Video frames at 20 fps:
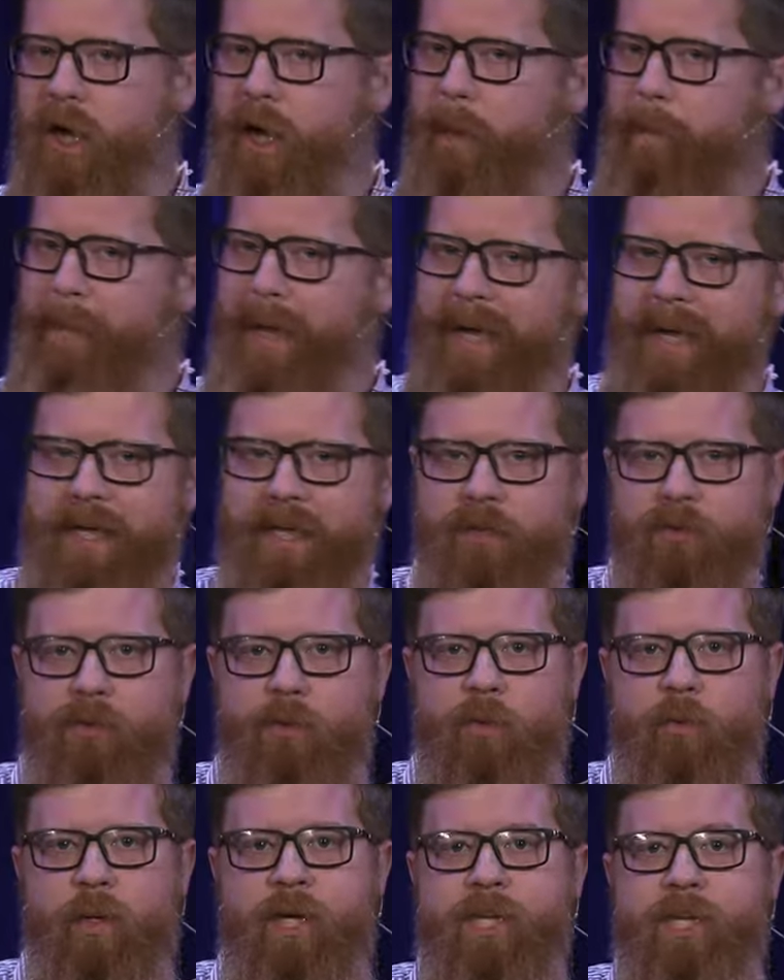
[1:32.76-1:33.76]
hop back in through
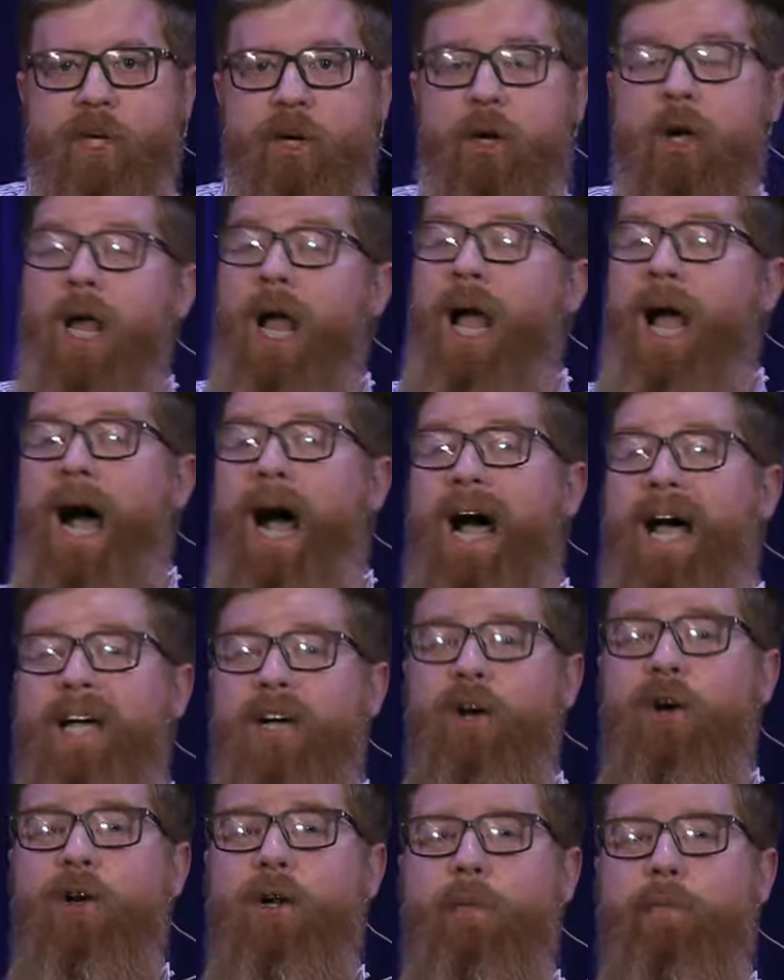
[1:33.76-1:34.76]
the window. I
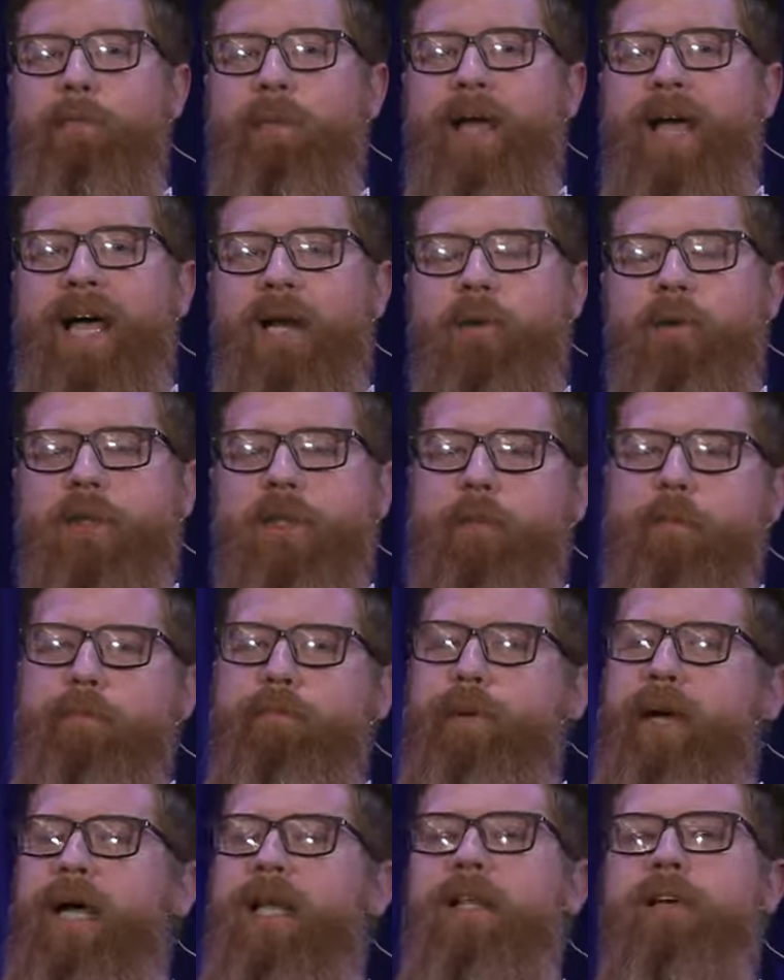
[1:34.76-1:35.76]
go to bed with a
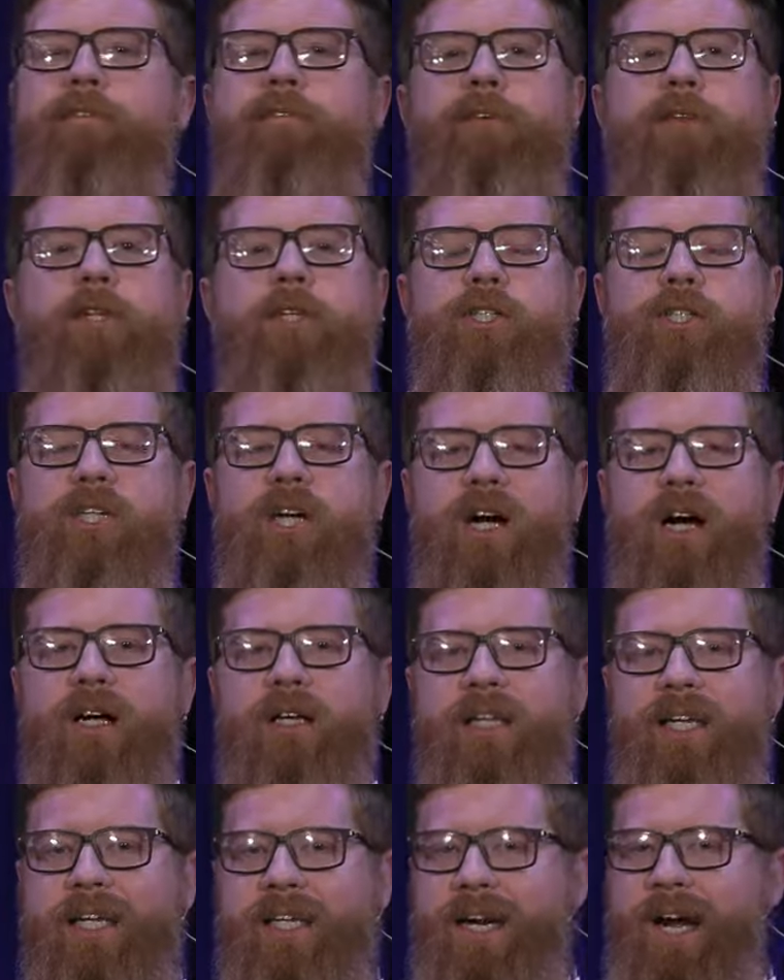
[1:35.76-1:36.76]
belly full of
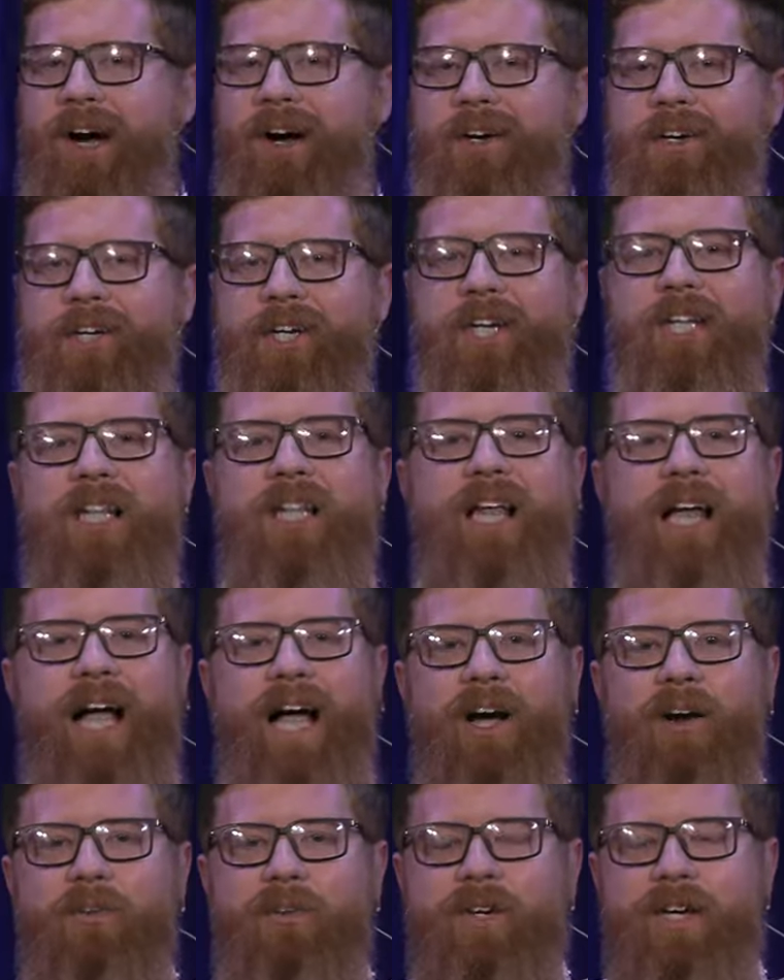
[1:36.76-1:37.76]
chocolate on
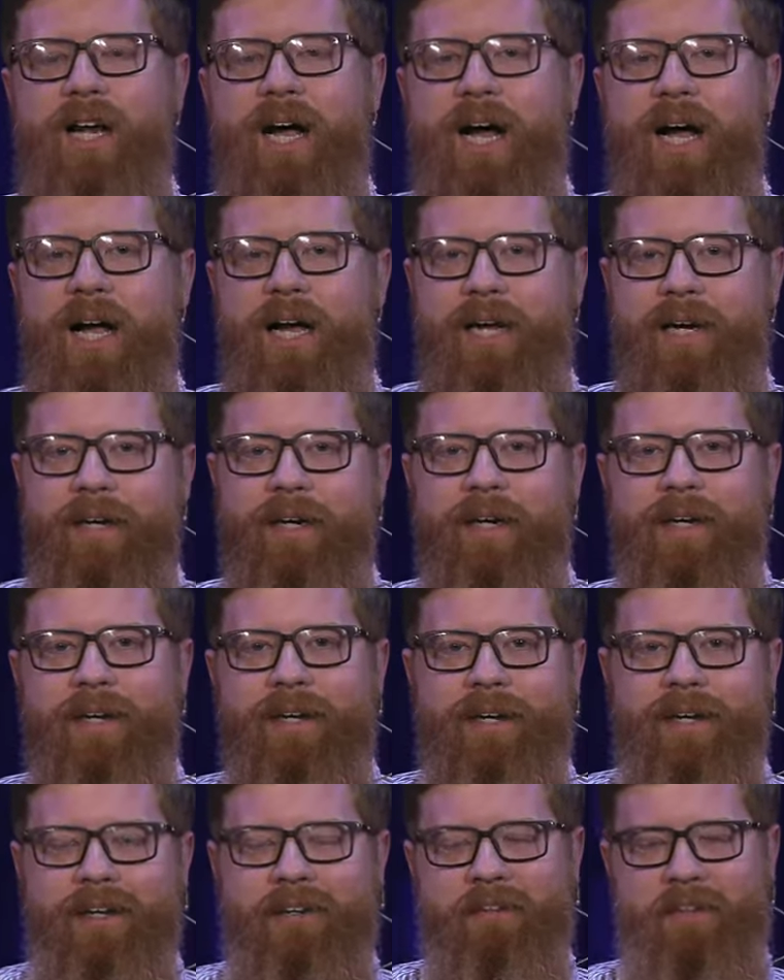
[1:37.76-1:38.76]
cloud nine.
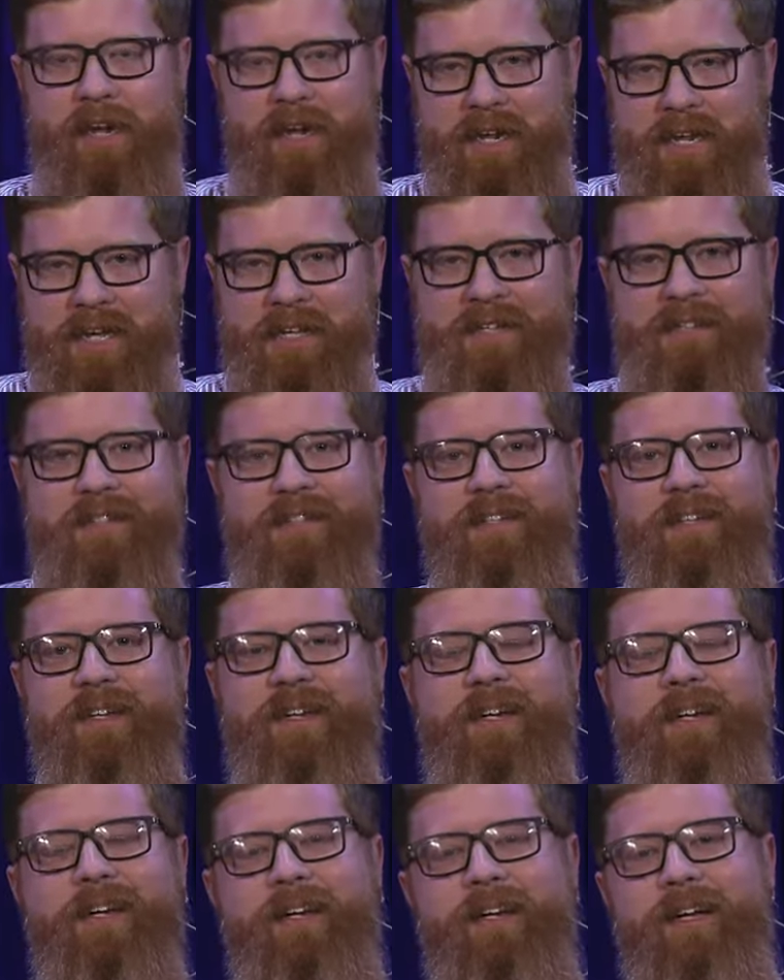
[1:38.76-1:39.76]
That is
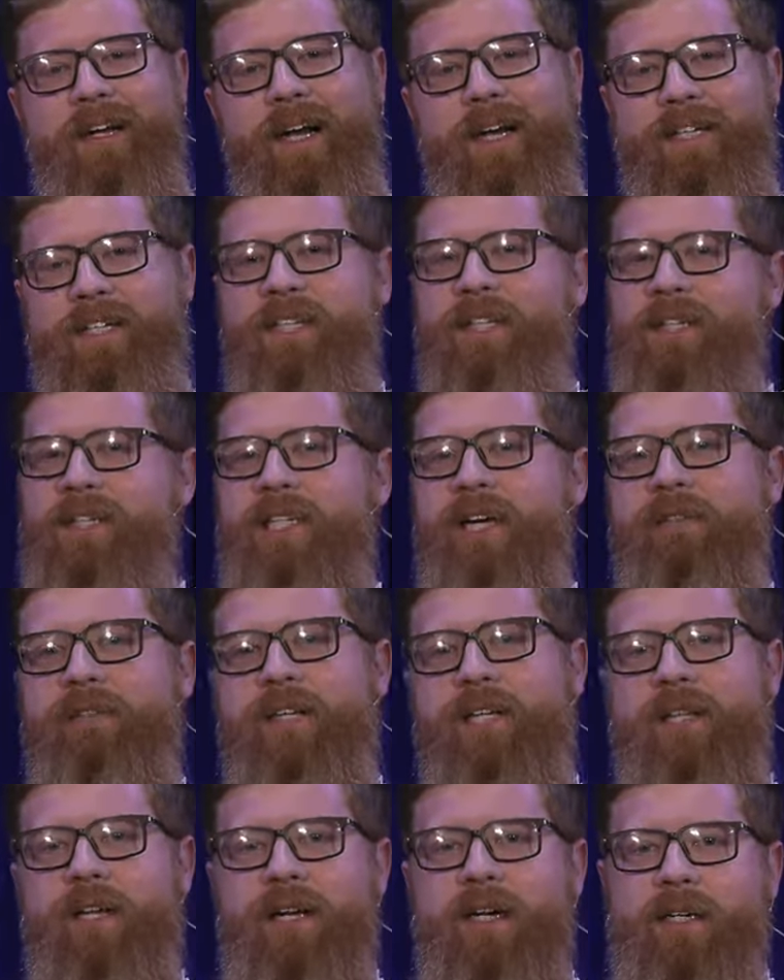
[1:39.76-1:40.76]
until seven
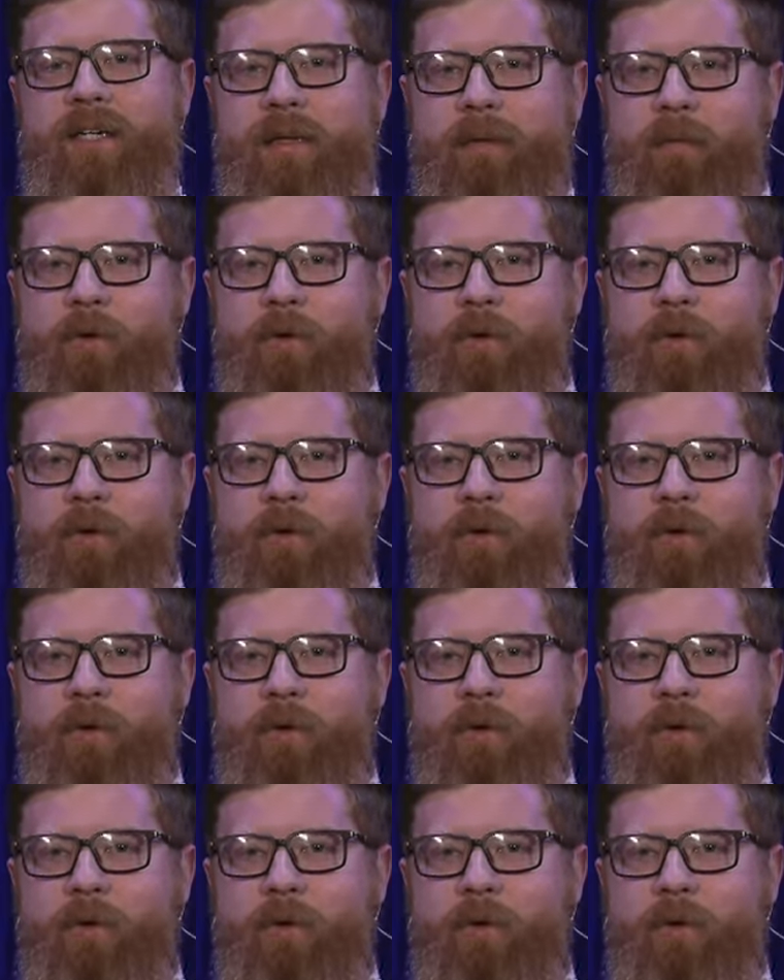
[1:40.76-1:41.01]
o'clock in the